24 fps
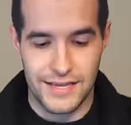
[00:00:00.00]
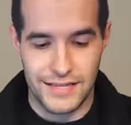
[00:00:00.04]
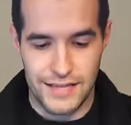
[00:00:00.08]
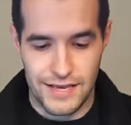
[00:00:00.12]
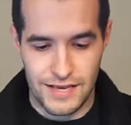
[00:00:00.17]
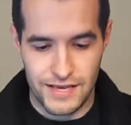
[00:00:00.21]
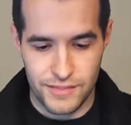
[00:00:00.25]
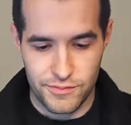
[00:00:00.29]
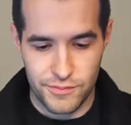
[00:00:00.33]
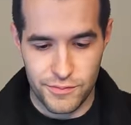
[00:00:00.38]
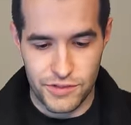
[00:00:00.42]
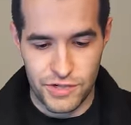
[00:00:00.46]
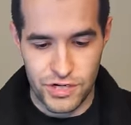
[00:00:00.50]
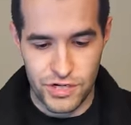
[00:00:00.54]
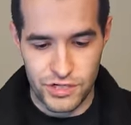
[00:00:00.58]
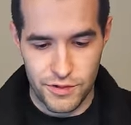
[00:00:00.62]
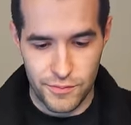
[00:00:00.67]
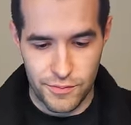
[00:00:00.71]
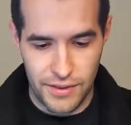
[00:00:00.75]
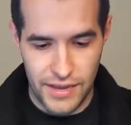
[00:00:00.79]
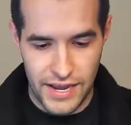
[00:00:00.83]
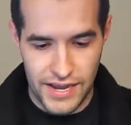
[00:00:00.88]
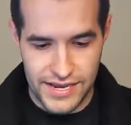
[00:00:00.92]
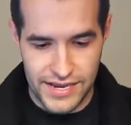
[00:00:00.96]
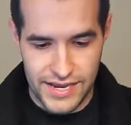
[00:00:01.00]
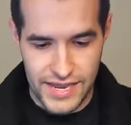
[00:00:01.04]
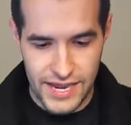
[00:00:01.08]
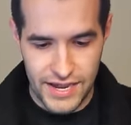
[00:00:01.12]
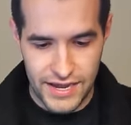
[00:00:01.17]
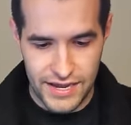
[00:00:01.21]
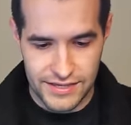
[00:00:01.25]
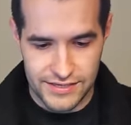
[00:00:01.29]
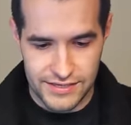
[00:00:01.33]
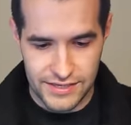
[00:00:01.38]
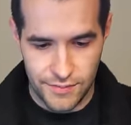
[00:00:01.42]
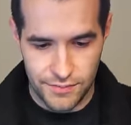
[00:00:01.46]
I think it's Magician of Black
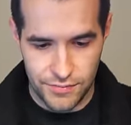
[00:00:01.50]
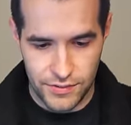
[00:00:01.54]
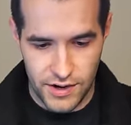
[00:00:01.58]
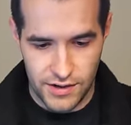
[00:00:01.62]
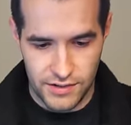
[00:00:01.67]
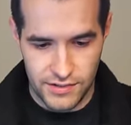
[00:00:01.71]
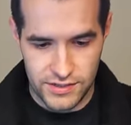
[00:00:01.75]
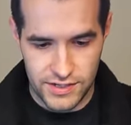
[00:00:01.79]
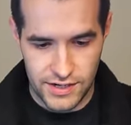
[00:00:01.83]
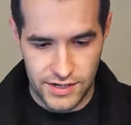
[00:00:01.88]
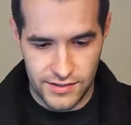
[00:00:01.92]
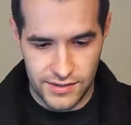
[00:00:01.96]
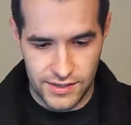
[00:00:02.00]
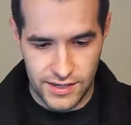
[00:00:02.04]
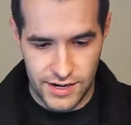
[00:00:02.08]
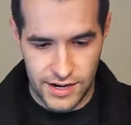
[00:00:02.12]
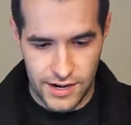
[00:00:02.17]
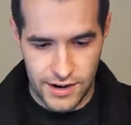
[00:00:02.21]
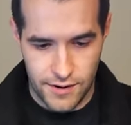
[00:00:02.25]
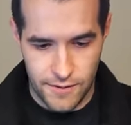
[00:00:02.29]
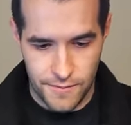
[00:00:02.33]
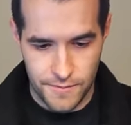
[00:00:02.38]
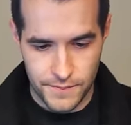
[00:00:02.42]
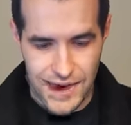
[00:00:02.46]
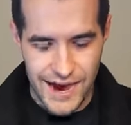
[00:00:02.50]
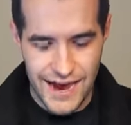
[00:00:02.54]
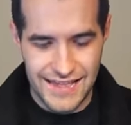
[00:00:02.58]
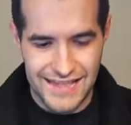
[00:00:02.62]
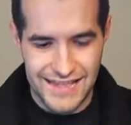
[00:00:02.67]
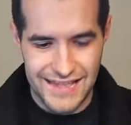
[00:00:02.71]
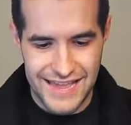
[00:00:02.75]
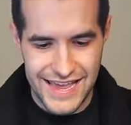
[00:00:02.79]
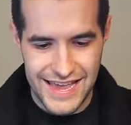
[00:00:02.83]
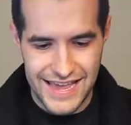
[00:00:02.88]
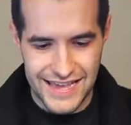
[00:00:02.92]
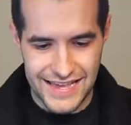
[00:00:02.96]
Chaos up there. Check that out. I
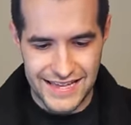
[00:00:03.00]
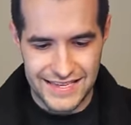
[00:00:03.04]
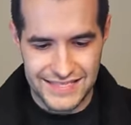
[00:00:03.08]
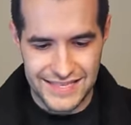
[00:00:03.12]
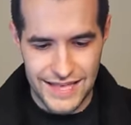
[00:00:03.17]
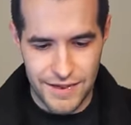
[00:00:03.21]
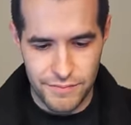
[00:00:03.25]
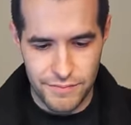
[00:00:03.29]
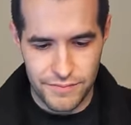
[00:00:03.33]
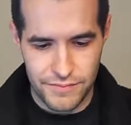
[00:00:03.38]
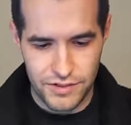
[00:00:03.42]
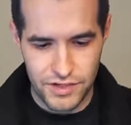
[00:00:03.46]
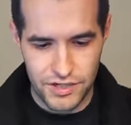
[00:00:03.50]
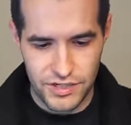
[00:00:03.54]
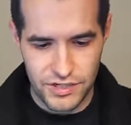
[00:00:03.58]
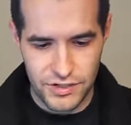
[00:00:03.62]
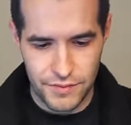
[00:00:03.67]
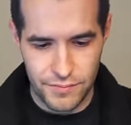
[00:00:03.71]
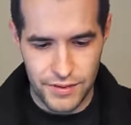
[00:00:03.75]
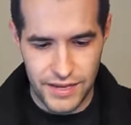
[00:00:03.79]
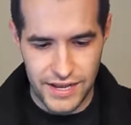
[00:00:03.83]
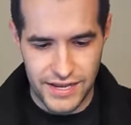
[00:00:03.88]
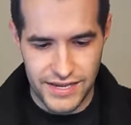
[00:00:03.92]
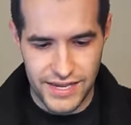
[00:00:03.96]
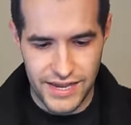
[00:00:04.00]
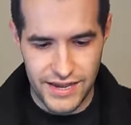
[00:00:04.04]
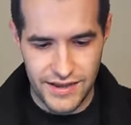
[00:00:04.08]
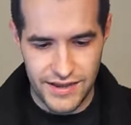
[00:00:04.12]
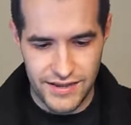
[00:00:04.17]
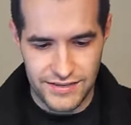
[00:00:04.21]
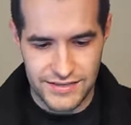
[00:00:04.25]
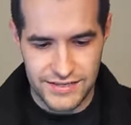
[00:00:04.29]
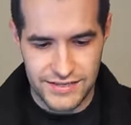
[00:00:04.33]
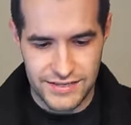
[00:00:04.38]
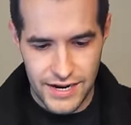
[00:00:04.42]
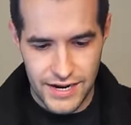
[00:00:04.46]
think. Is that Magician of Black
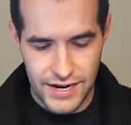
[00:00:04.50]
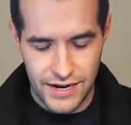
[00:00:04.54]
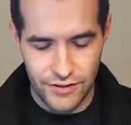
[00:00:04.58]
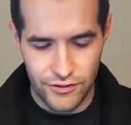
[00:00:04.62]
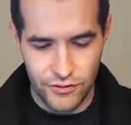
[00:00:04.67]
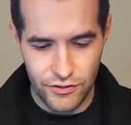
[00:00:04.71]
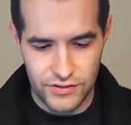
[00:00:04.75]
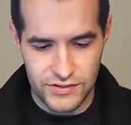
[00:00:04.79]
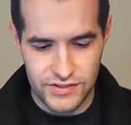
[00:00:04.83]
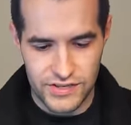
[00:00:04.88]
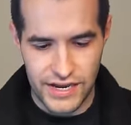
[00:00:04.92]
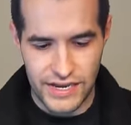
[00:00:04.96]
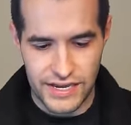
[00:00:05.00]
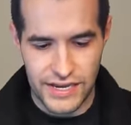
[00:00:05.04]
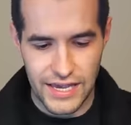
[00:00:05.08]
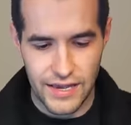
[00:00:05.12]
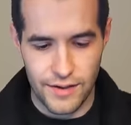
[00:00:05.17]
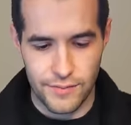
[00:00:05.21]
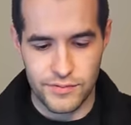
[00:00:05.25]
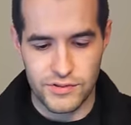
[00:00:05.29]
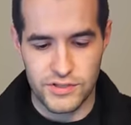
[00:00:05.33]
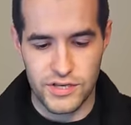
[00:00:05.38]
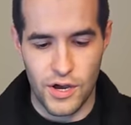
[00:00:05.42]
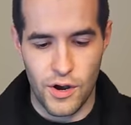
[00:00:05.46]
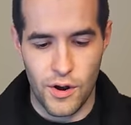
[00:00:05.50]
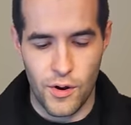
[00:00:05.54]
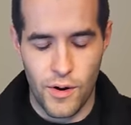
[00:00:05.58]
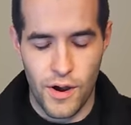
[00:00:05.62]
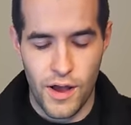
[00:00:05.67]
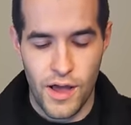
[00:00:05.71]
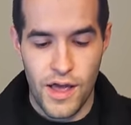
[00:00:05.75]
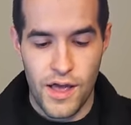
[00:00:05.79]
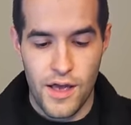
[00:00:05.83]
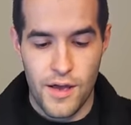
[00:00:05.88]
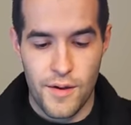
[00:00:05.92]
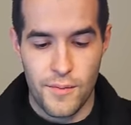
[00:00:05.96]
Chaos? It looks like him. So,
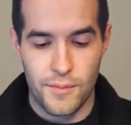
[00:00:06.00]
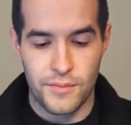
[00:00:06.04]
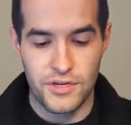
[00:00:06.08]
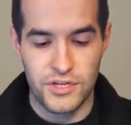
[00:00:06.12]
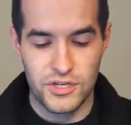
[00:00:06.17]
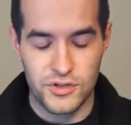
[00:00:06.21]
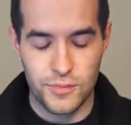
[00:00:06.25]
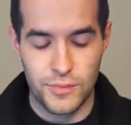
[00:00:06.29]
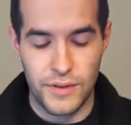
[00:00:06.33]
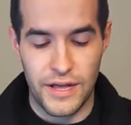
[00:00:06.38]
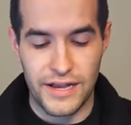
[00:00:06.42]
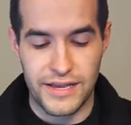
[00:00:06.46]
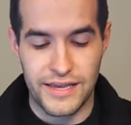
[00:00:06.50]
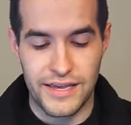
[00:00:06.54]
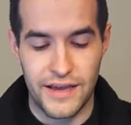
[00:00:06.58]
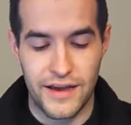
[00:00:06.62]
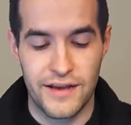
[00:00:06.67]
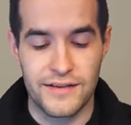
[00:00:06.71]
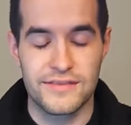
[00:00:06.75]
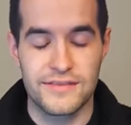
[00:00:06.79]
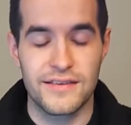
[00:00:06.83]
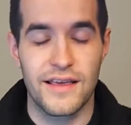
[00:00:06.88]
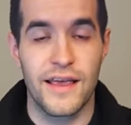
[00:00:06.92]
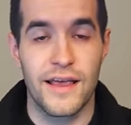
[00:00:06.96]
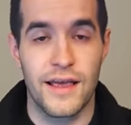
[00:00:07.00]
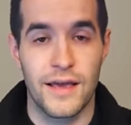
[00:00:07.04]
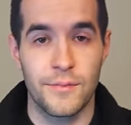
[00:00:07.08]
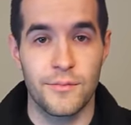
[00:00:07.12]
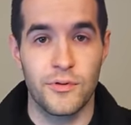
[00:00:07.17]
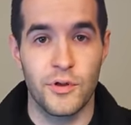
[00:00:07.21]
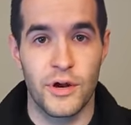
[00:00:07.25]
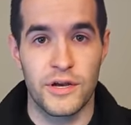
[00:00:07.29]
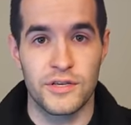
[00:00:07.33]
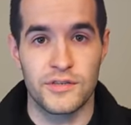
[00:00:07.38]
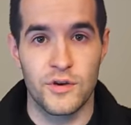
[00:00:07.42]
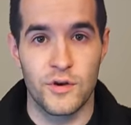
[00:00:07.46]
Magician of Black Chaos and
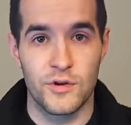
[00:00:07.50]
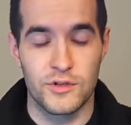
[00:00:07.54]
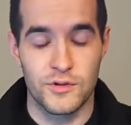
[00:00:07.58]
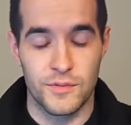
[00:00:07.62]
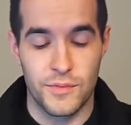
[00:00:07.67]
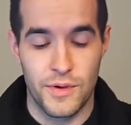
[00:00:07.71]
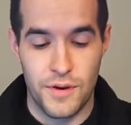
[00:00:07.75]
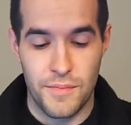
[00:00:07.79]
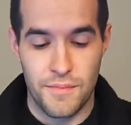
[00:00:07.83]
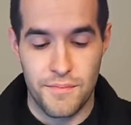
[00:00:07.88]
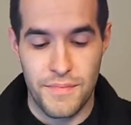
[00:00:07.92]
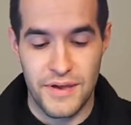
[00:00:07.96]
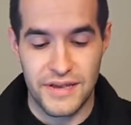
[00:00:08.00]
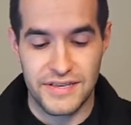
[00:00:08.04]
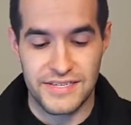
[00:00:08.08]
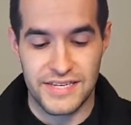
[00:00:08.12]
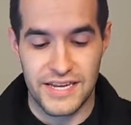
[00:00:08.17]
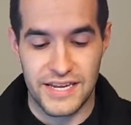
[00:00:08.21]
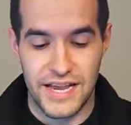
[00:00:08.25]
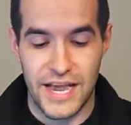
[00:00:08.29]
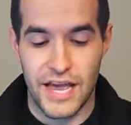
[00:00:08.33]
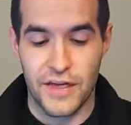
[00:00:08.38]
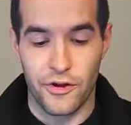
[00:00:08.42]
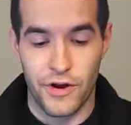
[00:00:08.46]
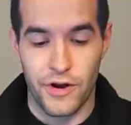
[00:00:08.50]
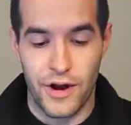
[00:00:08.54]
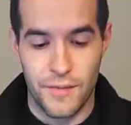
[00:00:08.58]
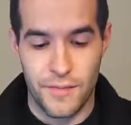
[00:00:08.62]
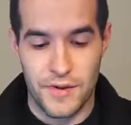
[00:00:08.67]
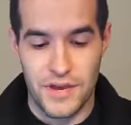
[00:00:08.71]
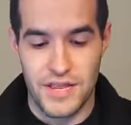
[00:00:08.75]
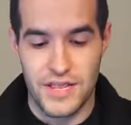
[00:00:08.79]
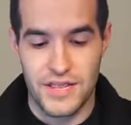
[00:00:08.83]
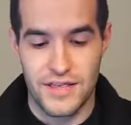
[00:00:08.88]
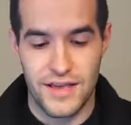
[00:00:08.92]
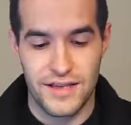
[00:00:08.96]
Blue Eyes Ultimate mixed together. I
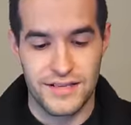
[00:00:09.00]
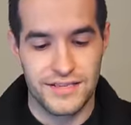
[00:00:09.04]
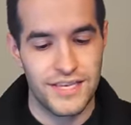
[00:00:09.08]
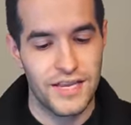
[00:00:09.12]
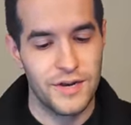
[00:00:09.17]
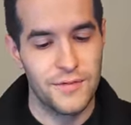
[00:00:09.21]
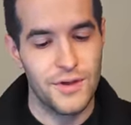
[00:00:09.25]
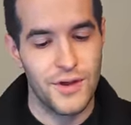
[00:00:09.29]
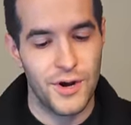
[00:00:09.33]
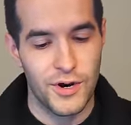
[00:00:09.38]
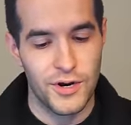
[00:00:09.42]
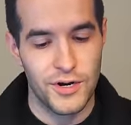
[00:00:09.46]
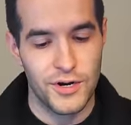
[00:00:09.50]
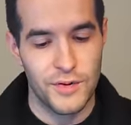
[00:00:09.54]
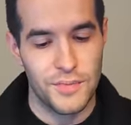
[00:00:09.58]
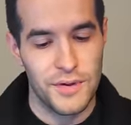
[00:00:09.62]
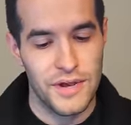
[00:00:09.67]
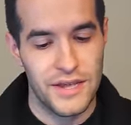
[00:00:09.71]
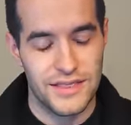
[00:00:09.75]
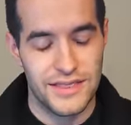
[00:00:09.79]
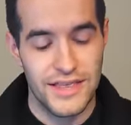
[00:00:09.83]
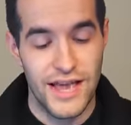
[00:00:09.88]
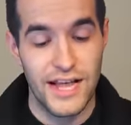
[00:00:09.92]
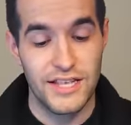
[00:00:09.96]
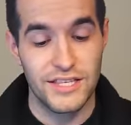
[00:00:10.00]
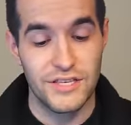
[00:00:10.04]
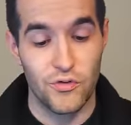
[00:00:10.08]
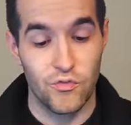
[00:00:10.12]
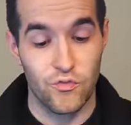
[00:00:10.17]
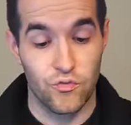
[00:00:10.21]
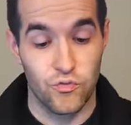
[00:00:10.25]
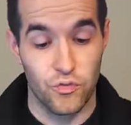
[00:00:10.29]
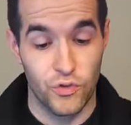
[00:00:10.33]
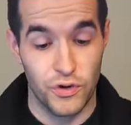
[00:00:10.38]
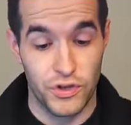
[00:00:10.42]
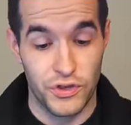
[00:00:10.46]
mean, that's going to be hard to beat. That's a
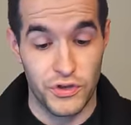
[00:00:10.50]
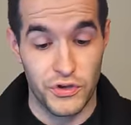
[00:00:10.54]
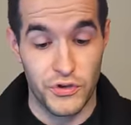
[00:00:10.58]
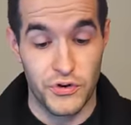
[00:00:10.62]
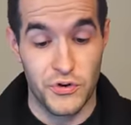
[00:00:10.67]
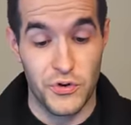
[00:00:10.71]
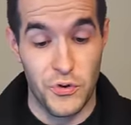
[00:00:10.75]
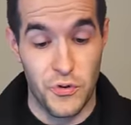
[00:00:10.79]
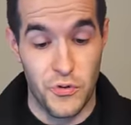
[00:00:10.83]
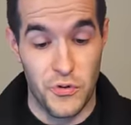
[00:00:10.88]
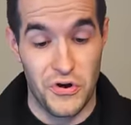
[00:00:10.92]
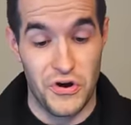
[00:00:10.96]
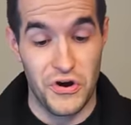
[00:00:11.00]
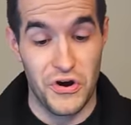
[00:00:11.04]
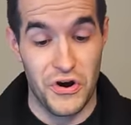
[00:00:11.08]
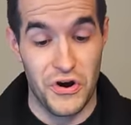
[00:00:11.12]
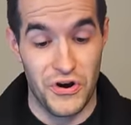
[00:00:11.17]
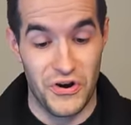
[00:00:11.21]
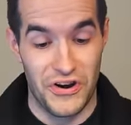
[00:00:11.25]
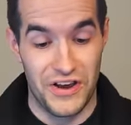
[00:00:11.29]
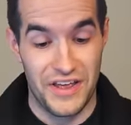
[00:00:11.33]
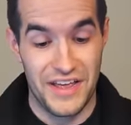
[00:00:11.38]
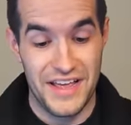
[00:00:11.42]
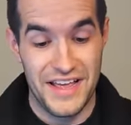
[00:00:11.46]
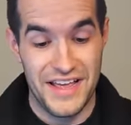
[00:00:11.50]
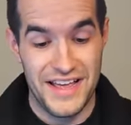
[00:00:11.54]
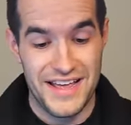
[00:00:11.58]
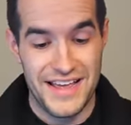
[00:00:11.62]
really cool card.